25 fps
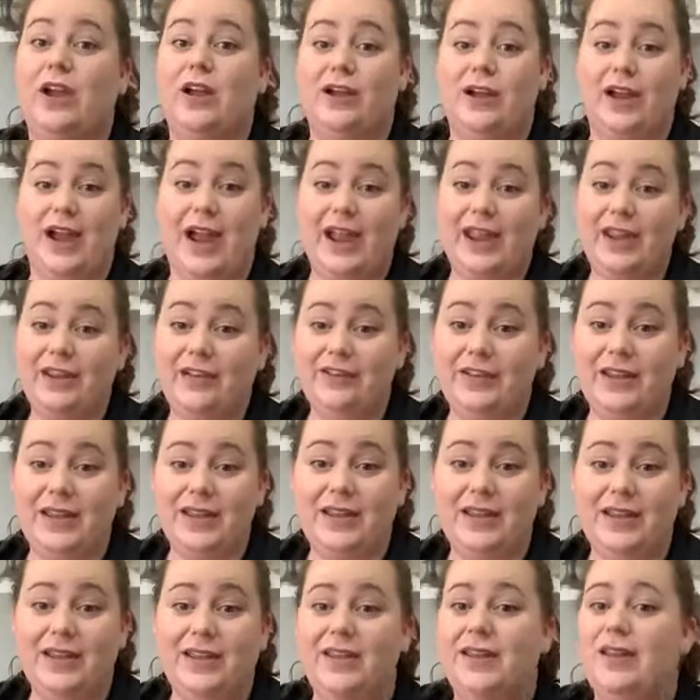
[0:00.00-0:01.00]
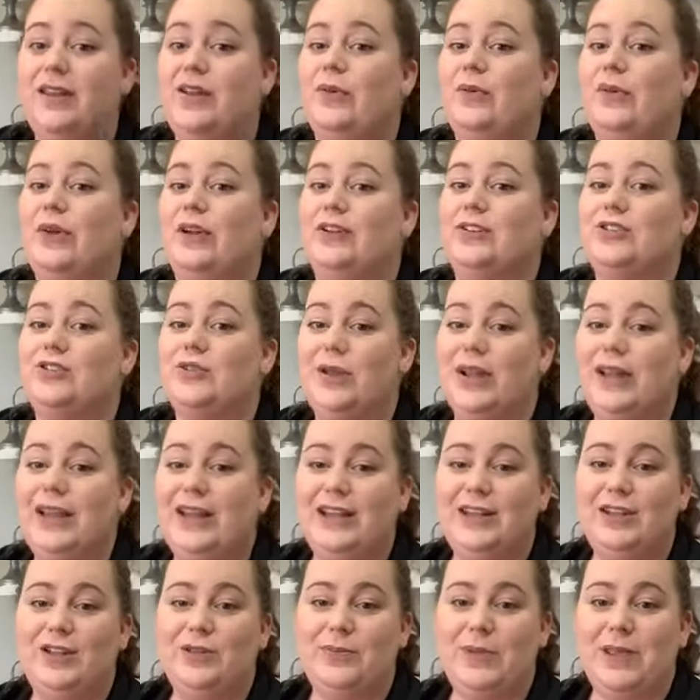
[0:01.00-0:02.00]
hiring, we are training
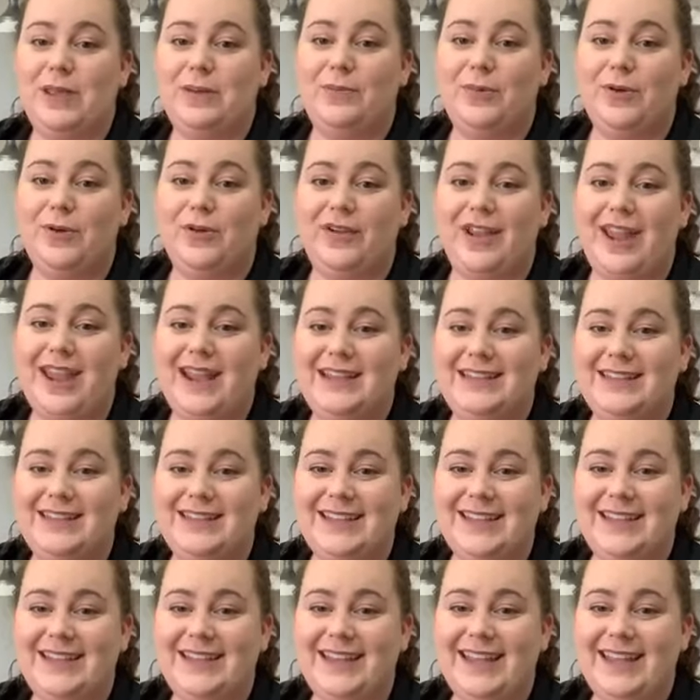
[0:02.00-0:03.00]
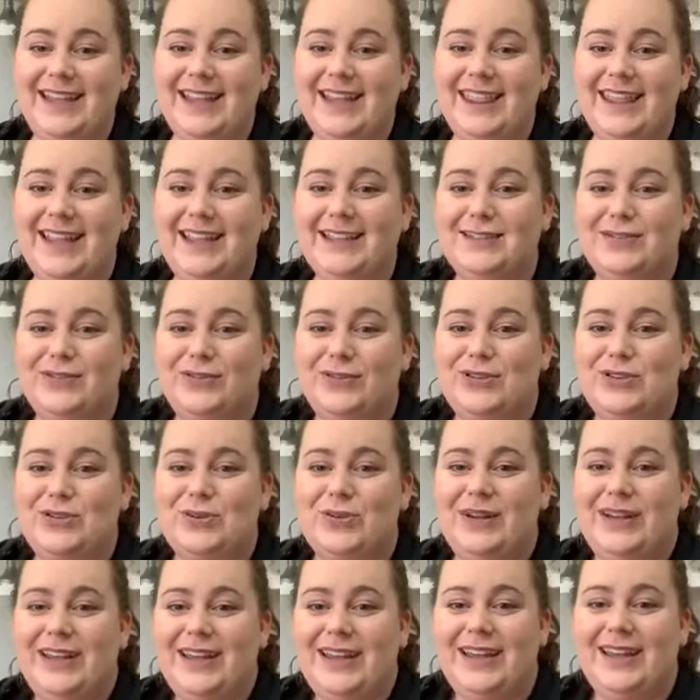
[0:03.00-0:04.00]
new people. Hey Cindy, thanks for
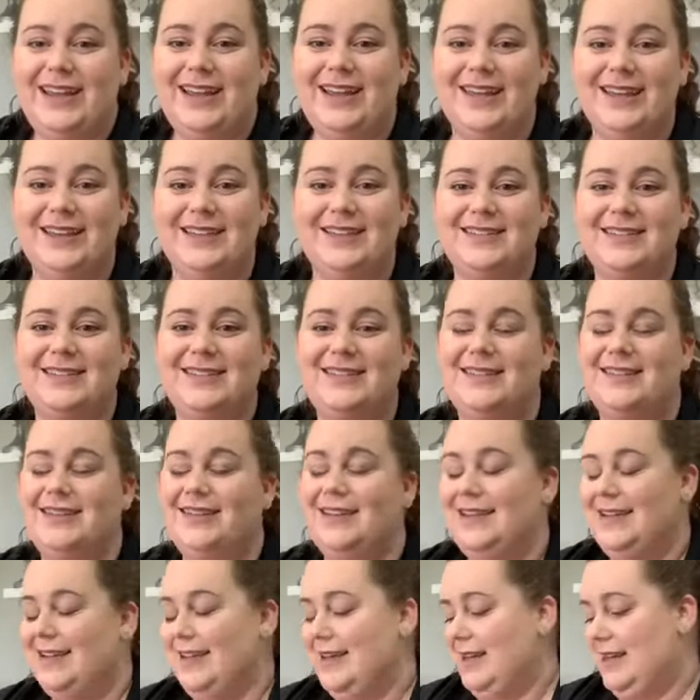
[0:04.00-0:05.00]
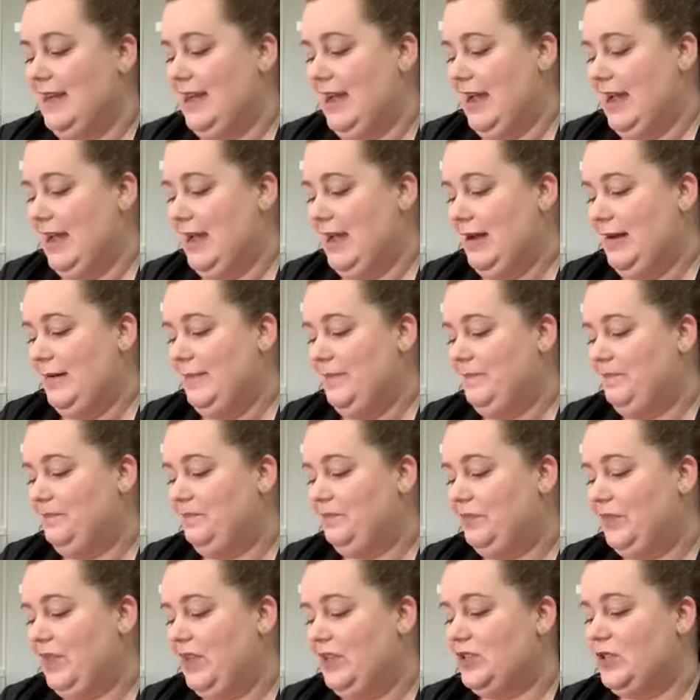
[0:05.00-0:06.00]
joining us. Um,
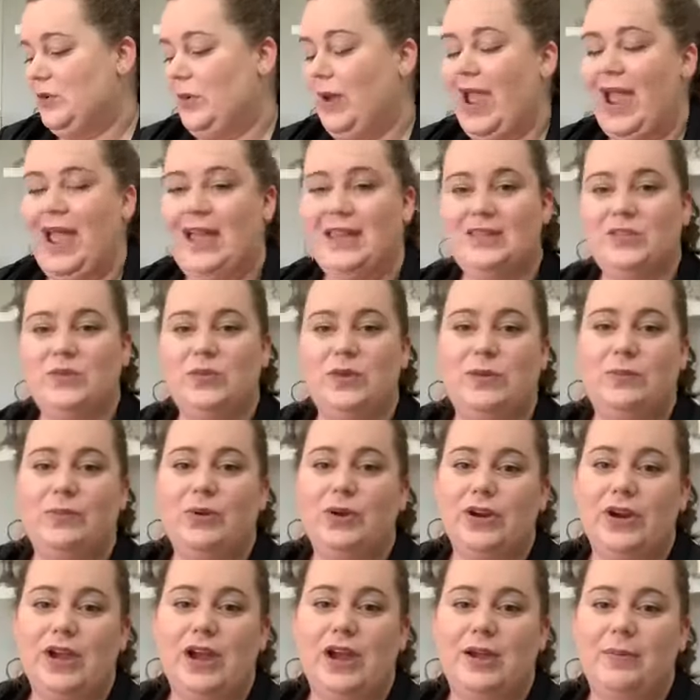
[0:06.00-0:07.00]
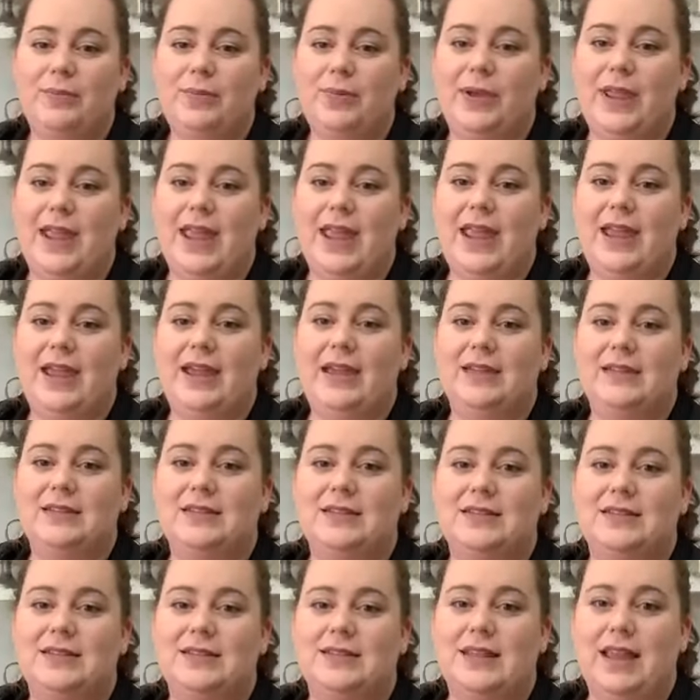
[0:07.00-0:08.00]
so as we book up and
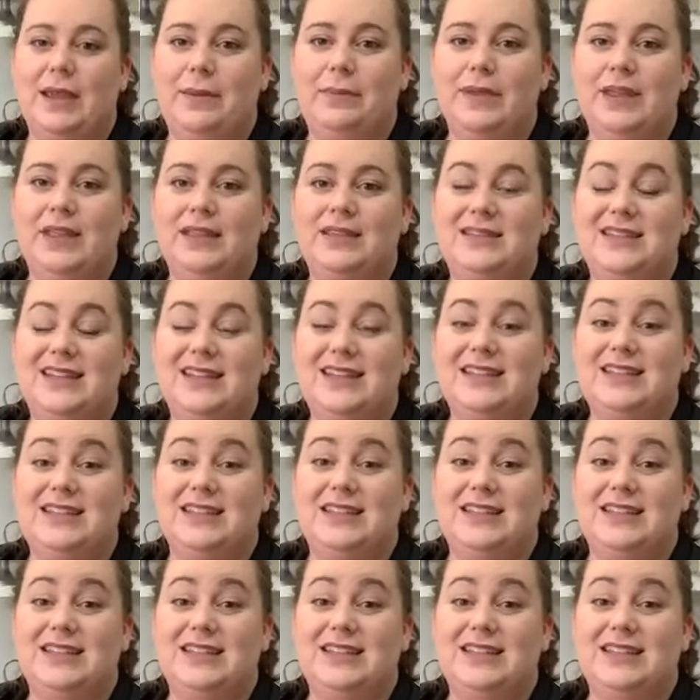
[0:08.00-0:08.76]
that means it,